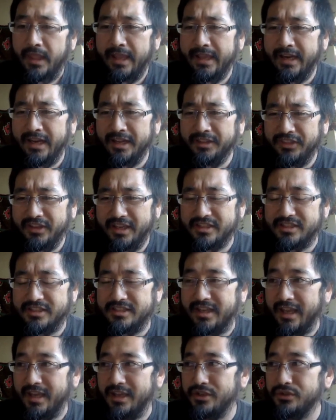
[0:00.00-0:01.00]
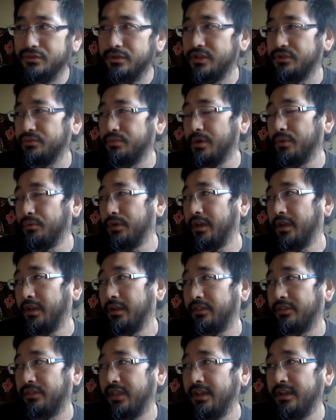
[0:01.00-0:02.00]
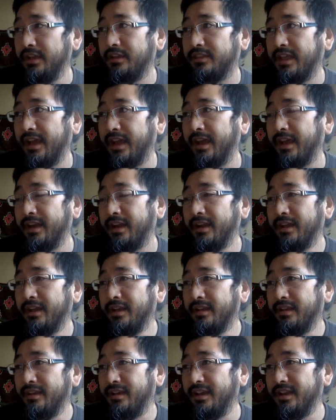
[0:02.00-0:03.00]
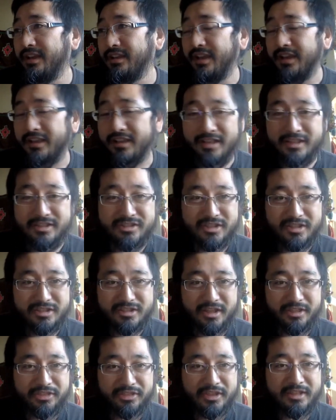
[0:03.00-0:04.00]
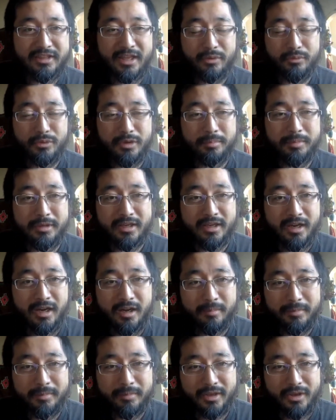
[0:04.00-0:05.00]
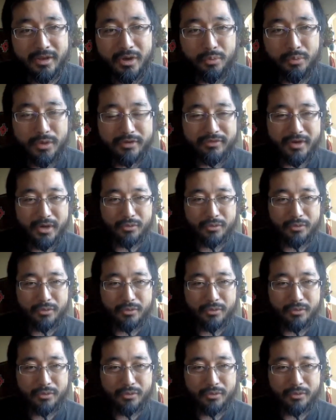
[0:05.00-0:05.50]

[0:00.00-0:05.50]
And I think it's dangerous when we think that it's just a thing that we become, like, oh, we've